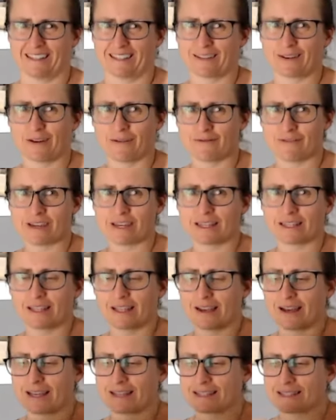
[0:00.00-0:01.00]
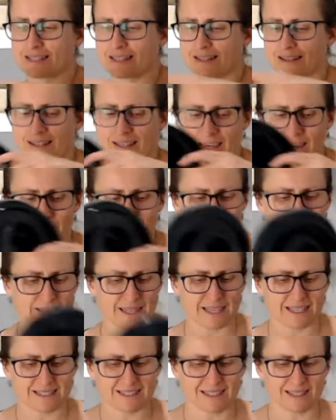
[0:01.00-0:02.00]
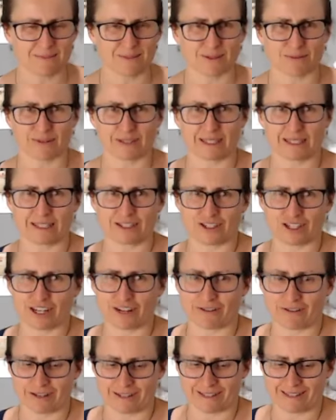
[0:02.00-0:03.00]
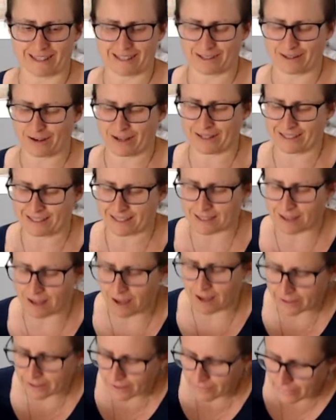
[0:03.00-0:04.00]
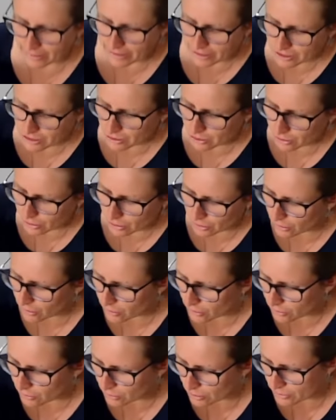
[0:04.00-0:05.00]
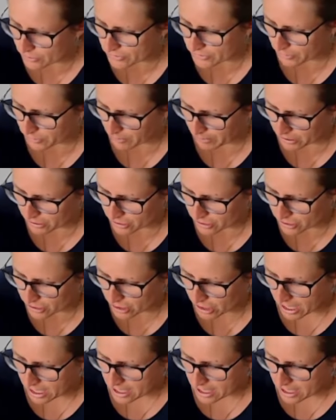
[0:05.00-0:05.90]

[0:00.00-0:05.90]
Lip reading: So I realized that theirs seems really generous, their sizing. So I'm going to not use so much.